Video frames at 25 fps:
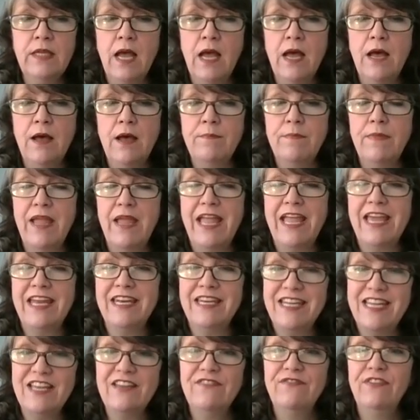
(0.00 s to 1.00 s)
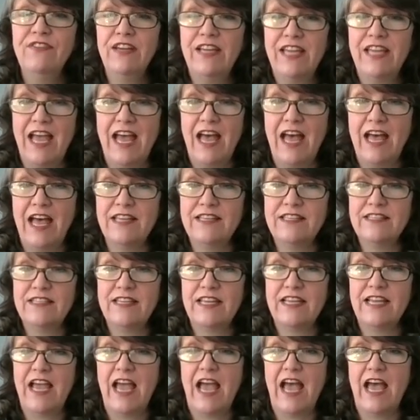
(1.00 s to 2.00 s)
And if a gas
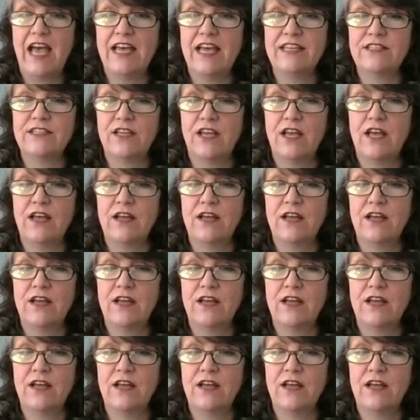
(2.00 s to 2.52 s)
has